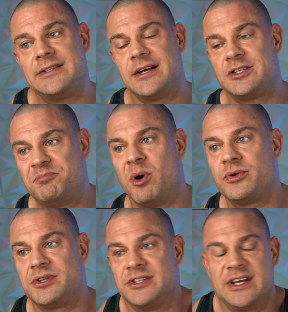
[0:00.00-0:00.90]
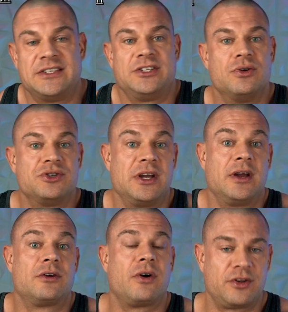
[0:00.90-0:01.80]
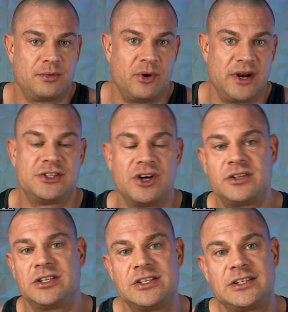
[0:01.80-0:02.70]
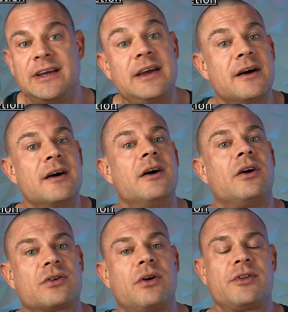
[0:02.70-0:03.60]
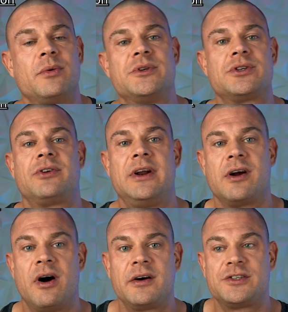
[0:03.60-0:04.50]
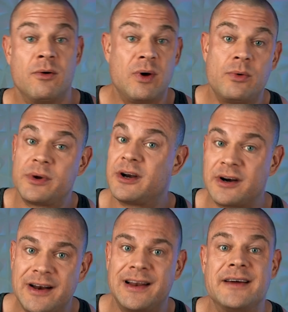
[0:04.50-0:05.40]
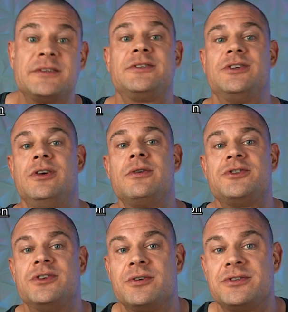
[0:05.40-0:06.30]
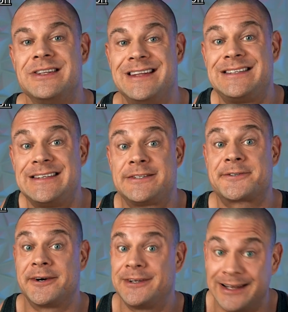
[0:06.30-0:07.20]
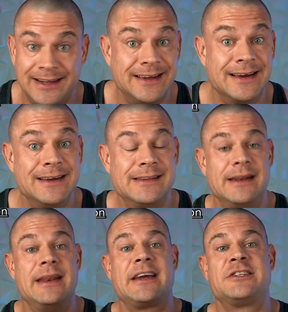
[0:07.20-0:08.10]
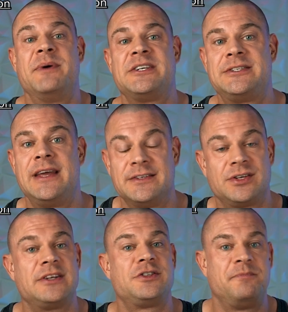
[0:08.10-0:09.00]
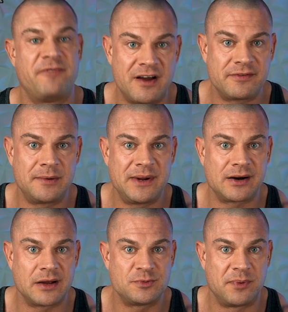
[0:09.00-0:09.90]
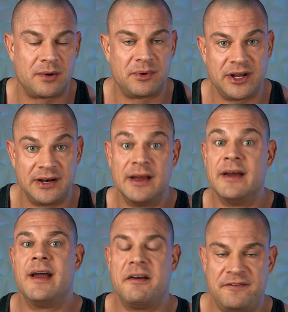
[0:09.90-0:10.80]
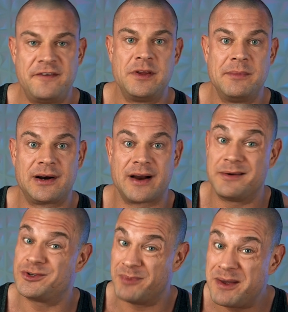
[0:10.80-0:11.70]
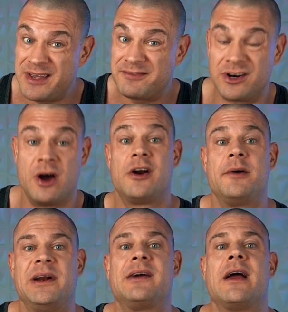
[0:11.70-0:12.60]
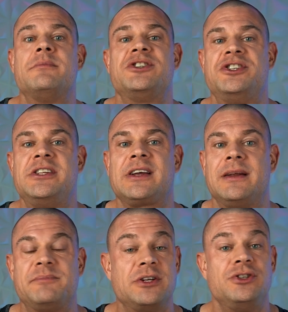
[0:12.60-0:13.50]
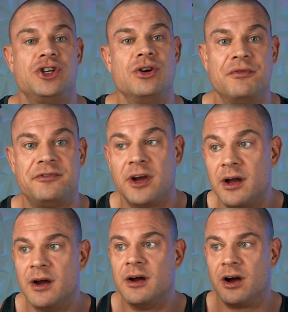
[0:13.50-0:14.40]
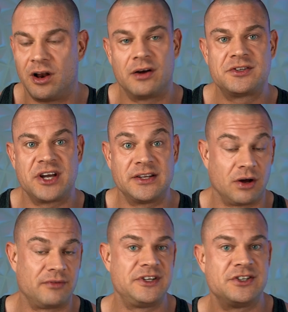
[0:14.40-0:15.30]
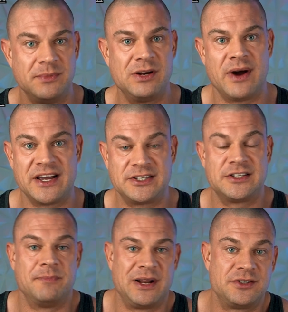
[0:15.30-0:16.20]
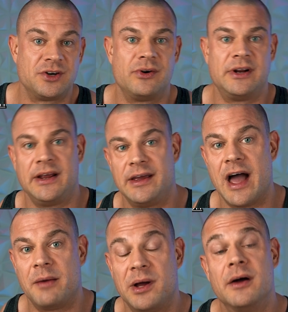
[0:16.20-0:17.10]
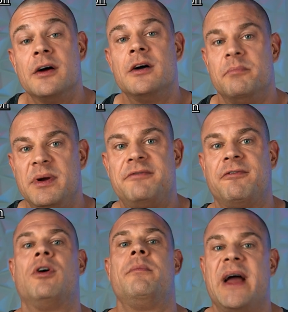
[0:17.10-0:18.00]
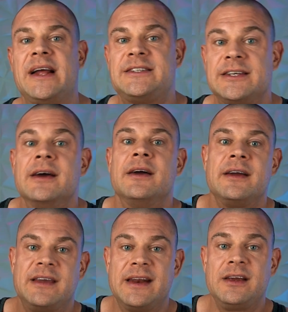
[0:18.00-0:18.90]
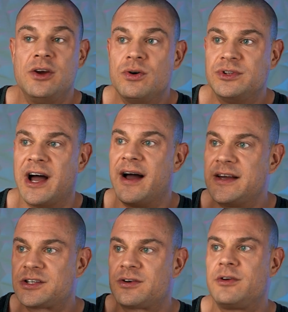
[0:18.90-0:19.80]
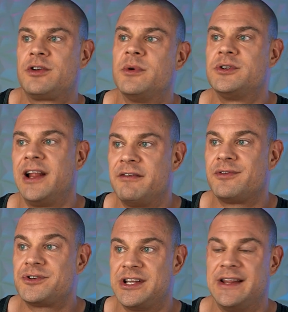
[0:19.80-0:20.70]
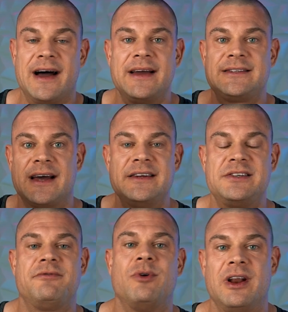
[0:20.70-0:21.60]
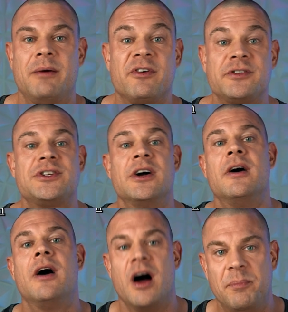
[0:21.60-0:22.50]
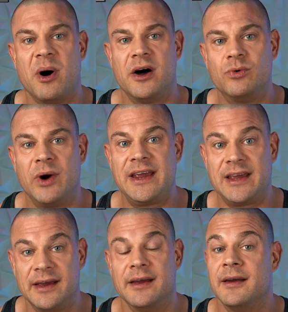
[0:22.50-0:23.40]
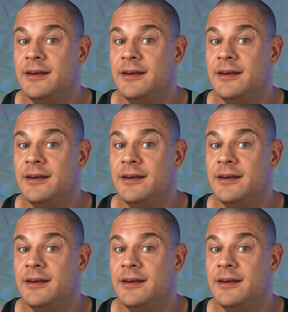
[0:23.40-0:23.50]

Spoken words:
it as potent as using growth hormone exogenously or growth hormone secretagogues? Well, when you're not allowed to use those, then this is certainly the next best thing. So that's 500 milligrams berberine and 50 milligrams, maybe even 100 milligrams sitagliptin Januvia, alongside all of these amino acids, melatonin and GABA before bed, getting you the highest growth hormone levels and the highest IGF-1 levels upon waking.